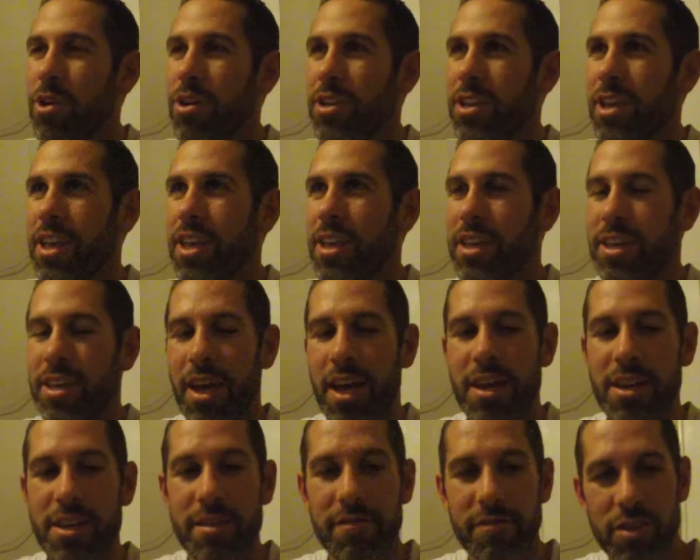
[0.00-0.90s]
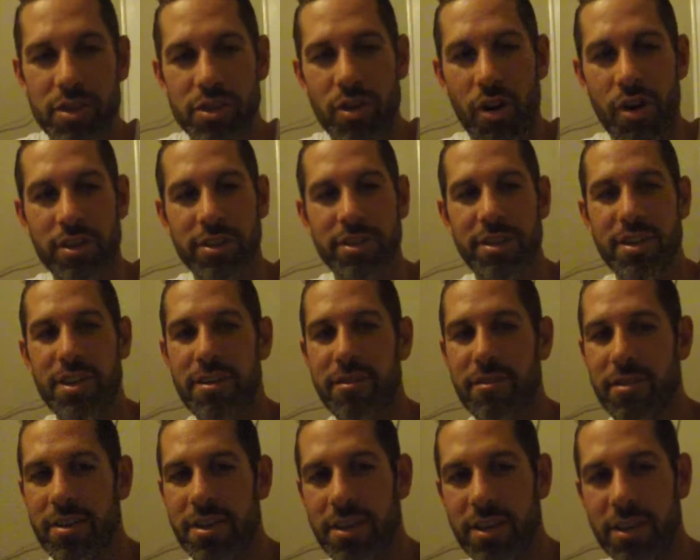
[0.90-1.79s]
Well, he even talks in
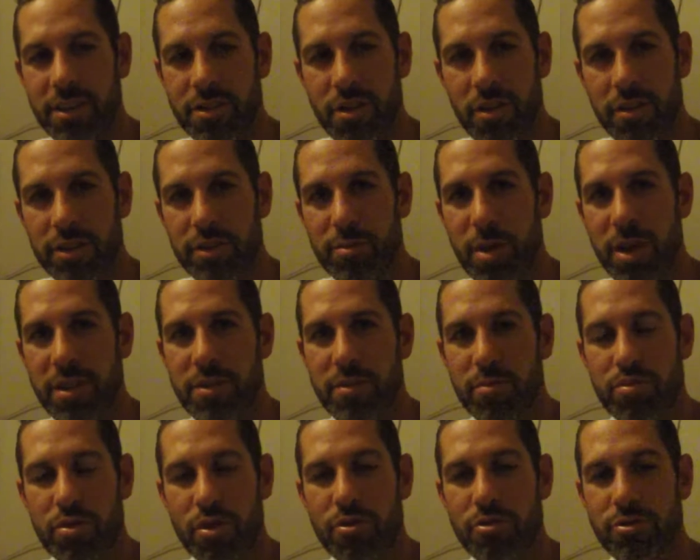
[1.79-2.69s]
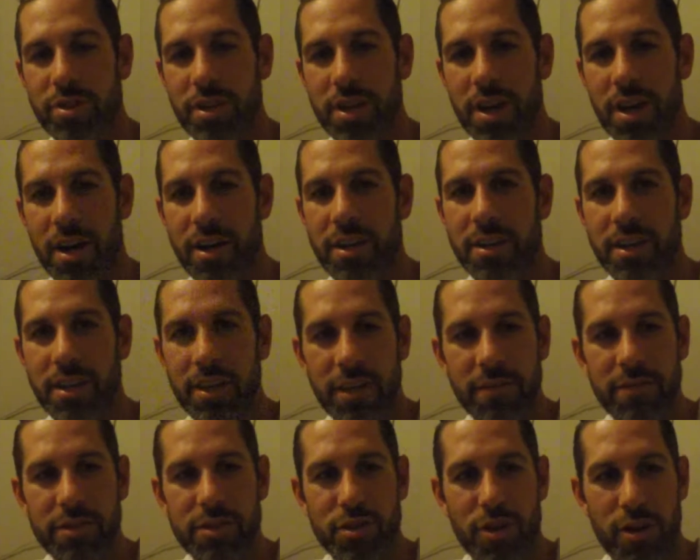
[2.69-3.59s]
here, and he talks about the pros and cons. He
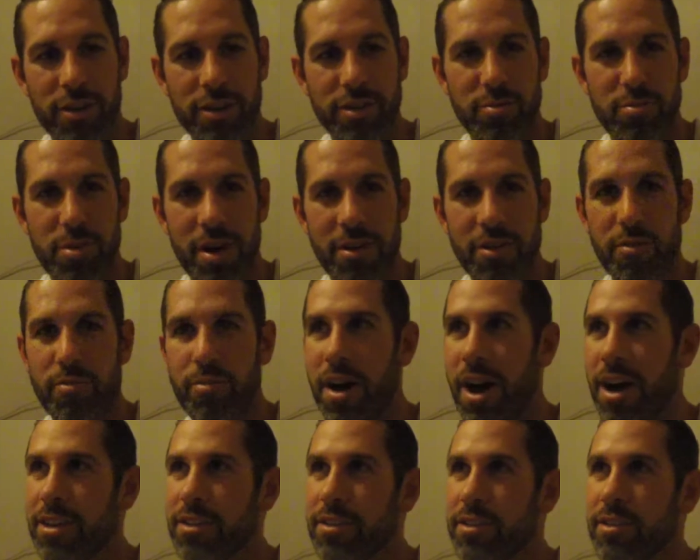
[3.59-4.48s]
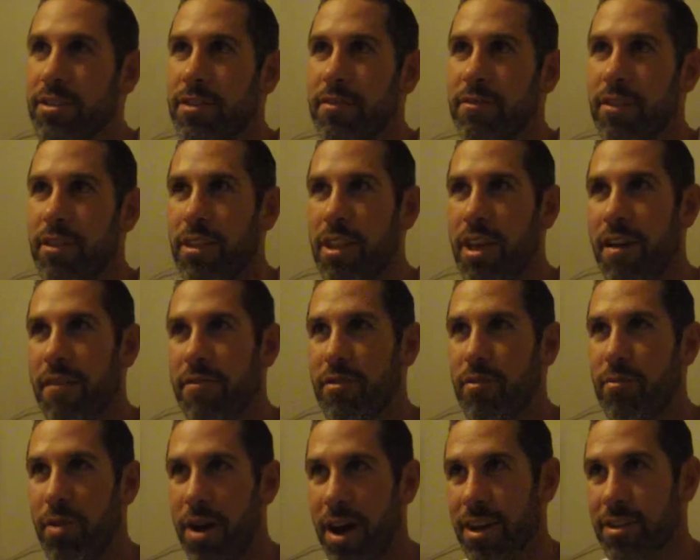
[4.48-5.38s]
even talks about the biases of the
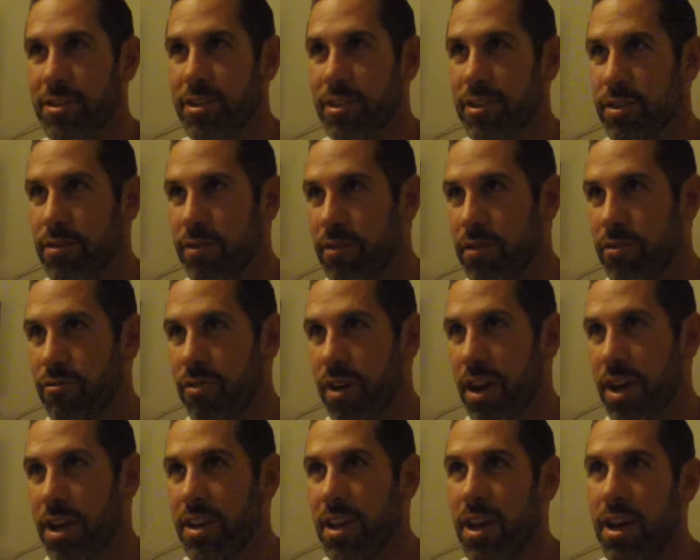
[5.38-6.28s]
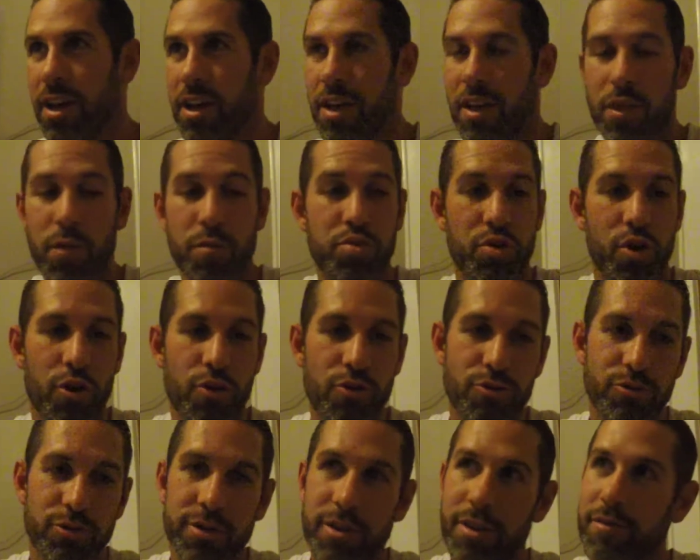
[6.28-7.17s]
left, the biases of the right, the
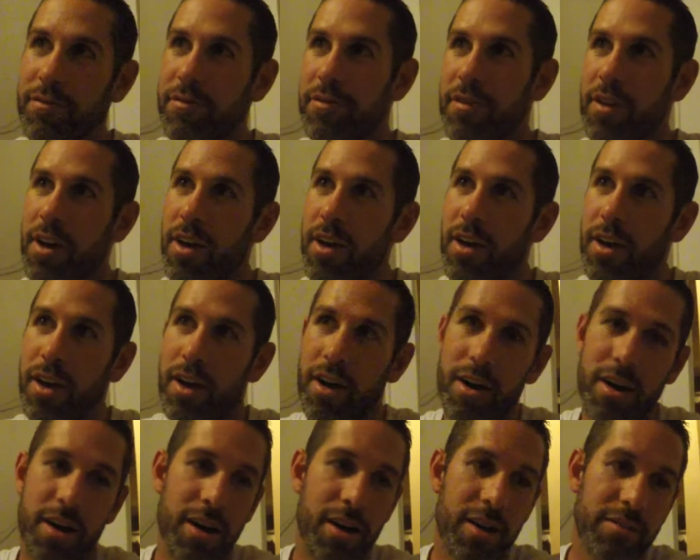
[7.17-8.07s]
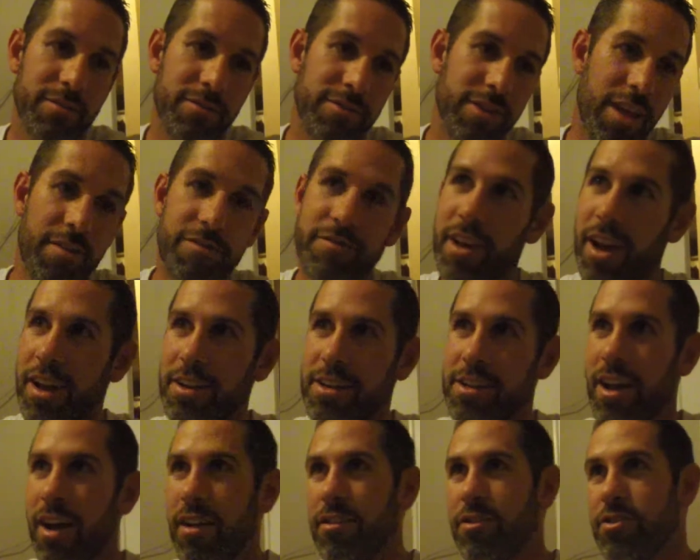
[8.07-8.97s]
pros of left
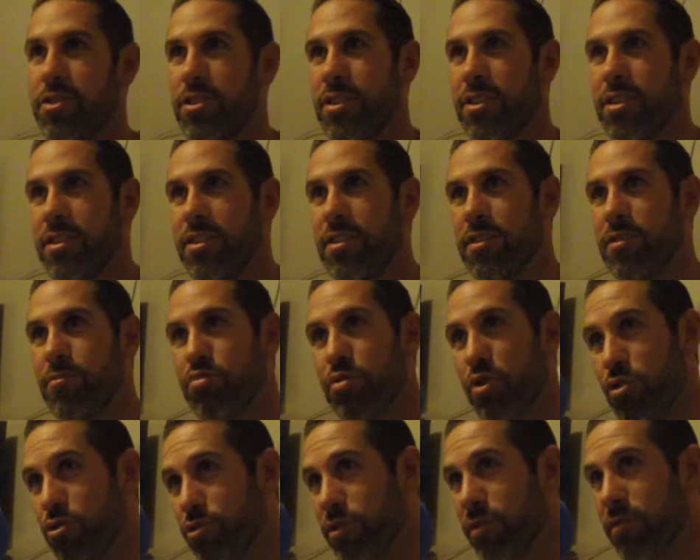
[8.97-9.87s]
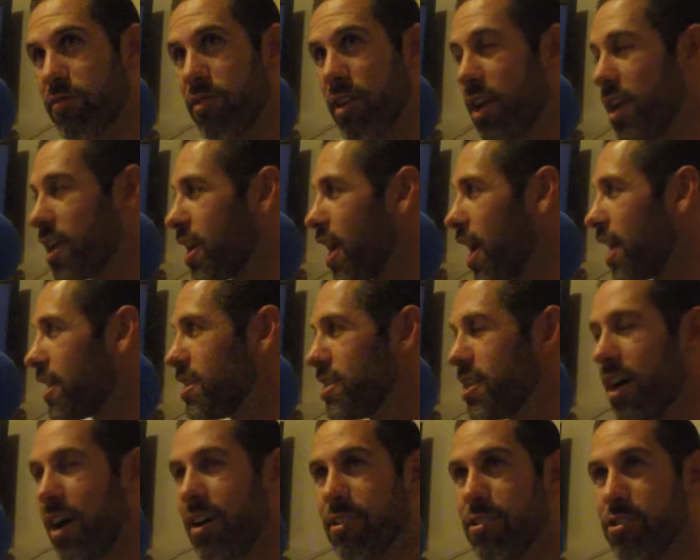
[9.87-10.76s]
ideology, the pros of right
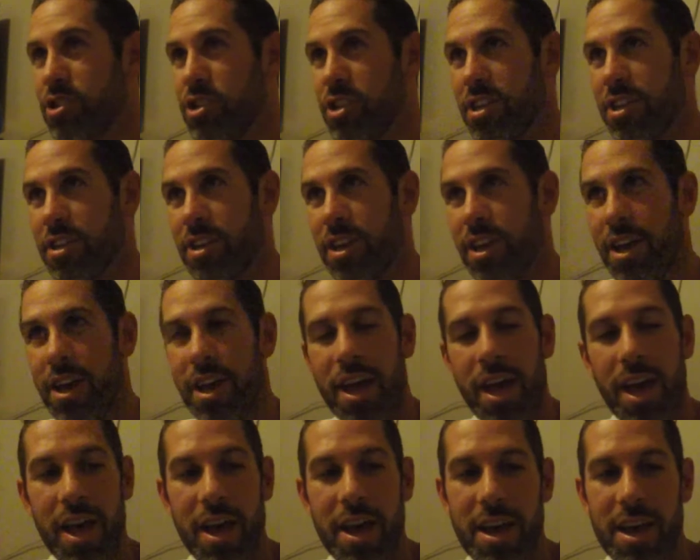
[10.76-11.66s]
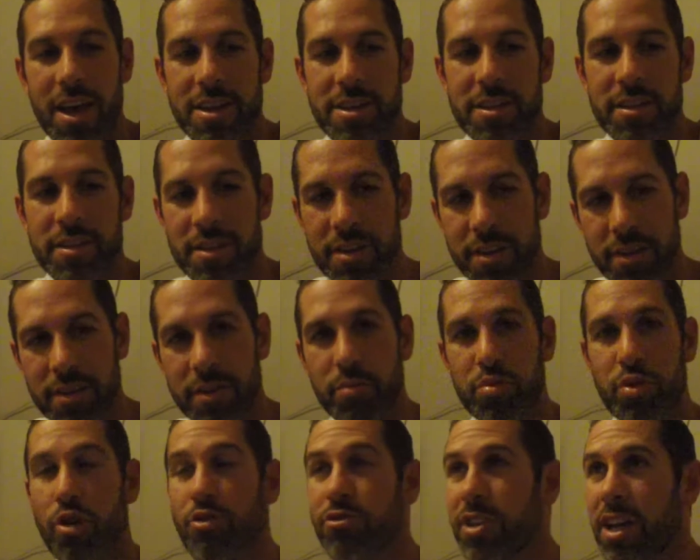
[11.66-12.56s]
ideology, and
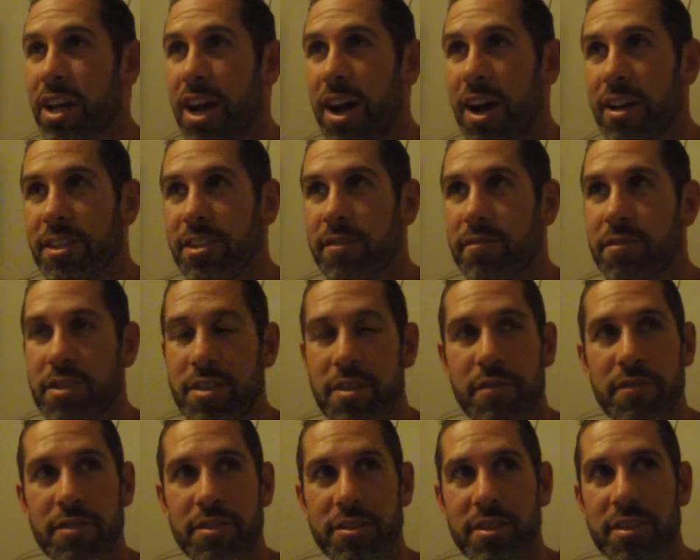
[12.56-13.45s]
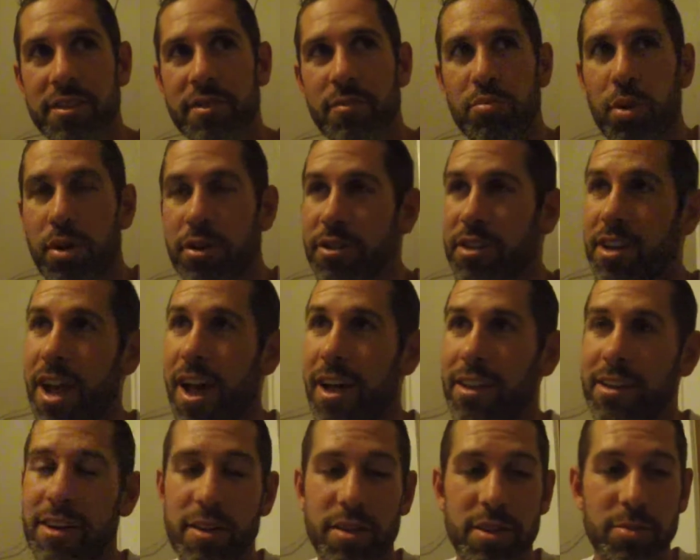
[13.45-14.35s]
the pros and cons of the differences of
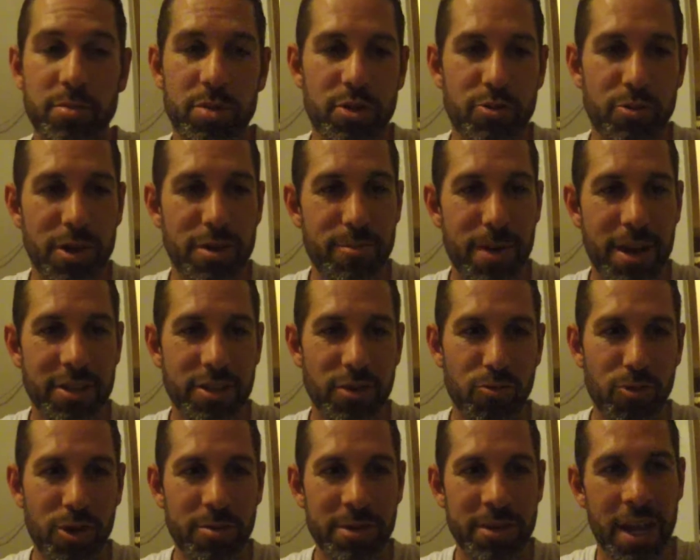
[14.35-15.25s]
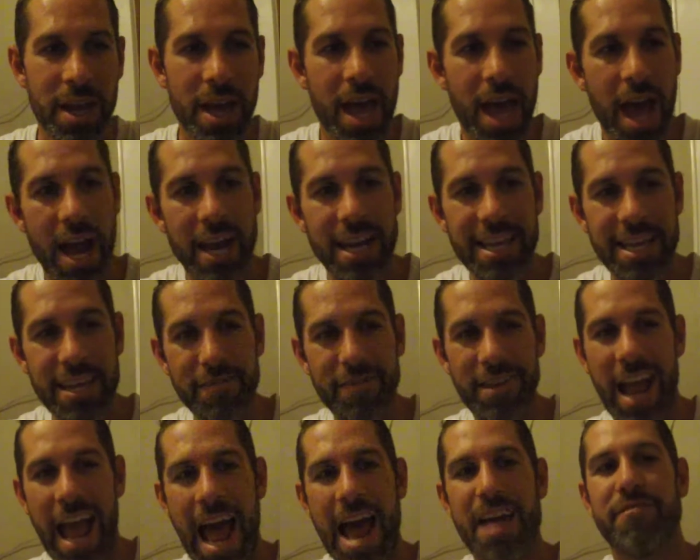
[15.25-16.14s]
personalities between men's and women. And he
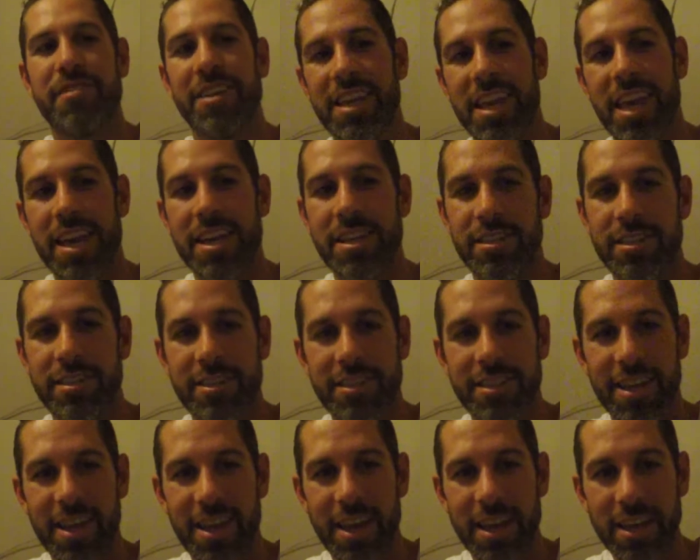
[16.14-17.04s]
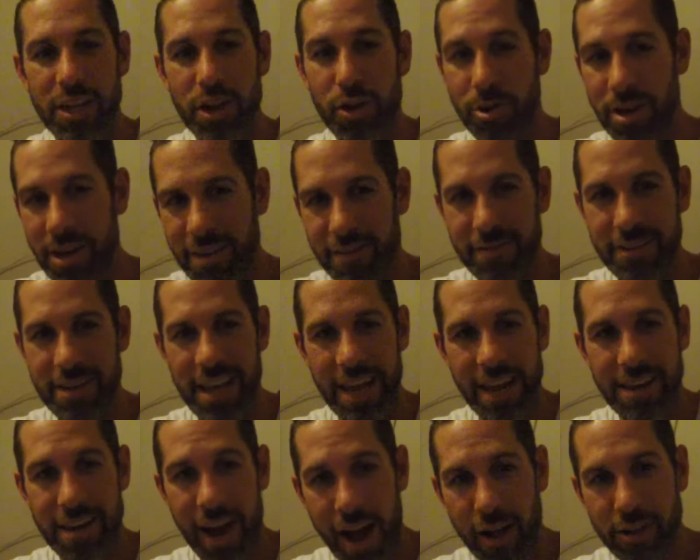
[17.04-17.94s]
even advocates, he even
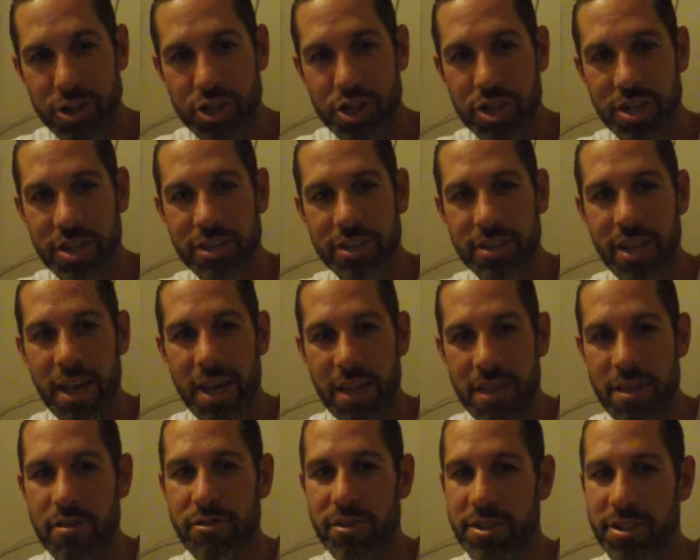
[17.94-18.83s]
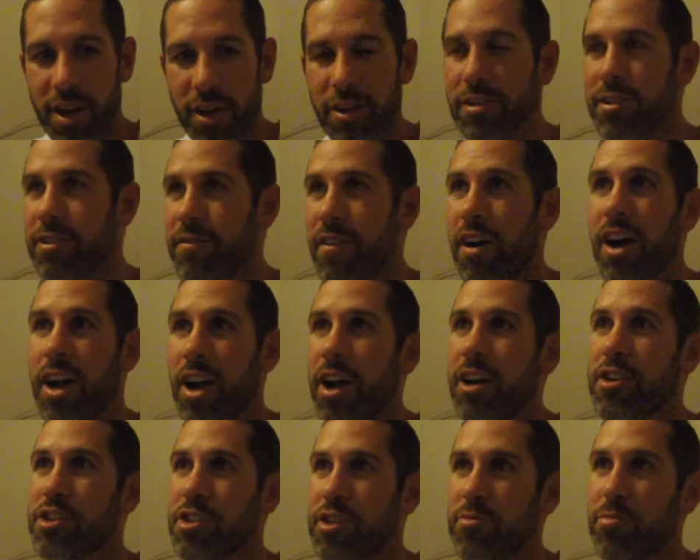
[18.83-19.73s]
acknowledges there's tons of
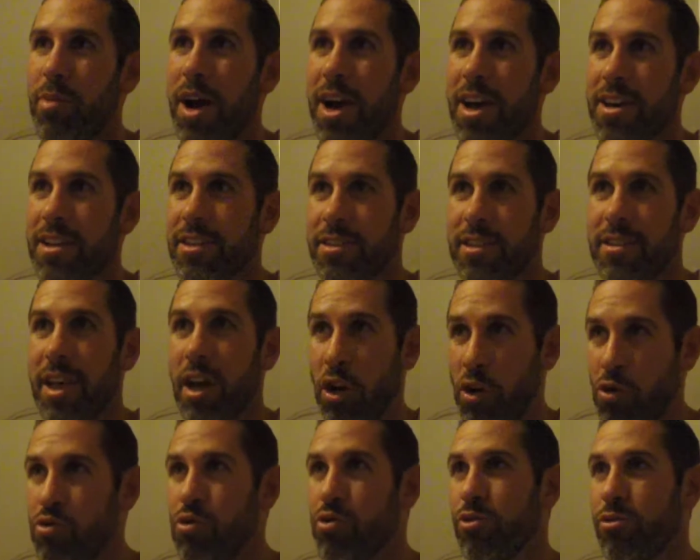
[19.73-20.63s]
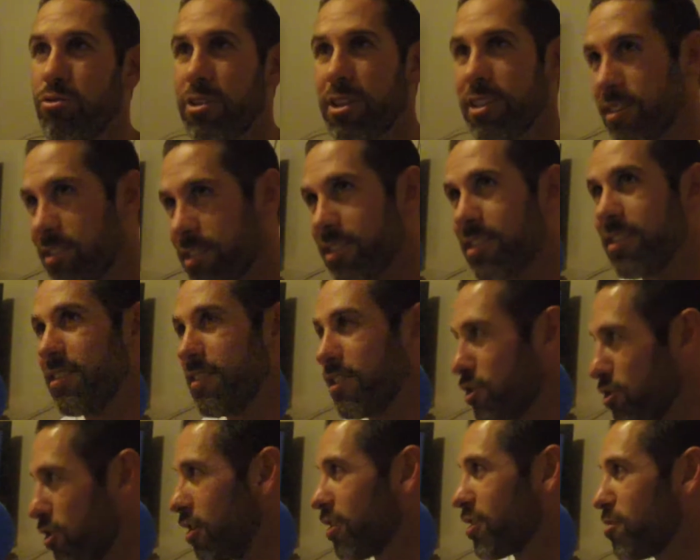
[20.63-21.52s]
unconscious bias and that Google
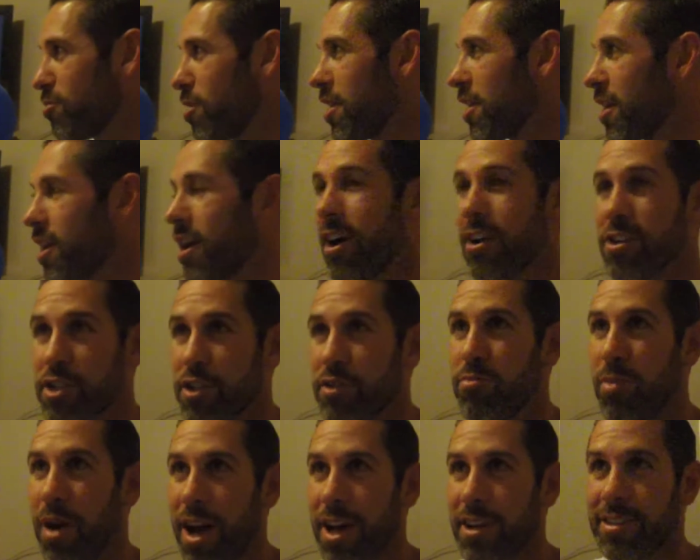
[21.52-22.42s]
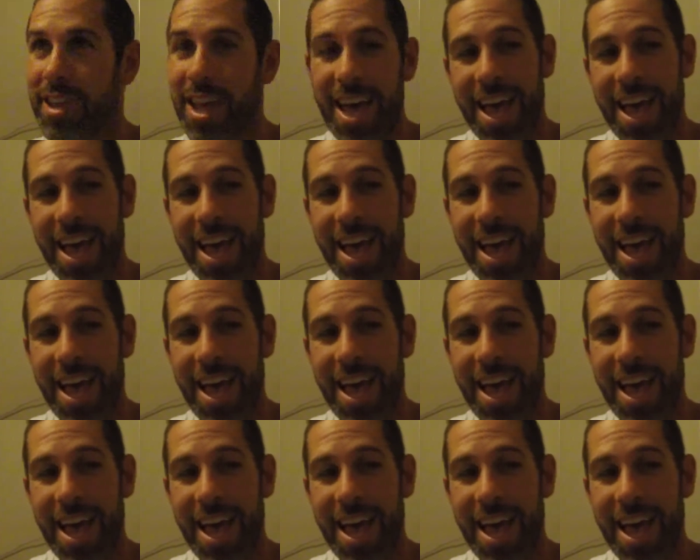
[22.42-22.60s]
consistently talks about unconscious bias.